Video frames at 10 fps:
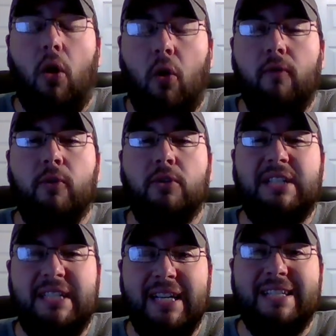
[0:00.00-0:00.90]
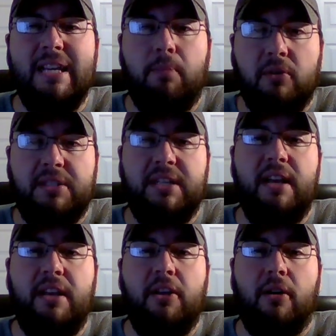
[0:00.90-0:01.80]
over
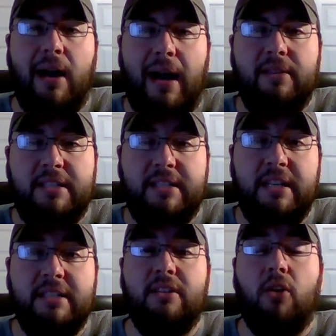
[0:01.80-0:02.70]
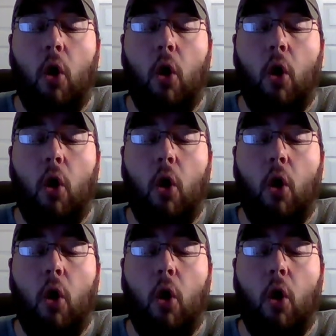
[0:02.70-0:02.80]
60% here on the season,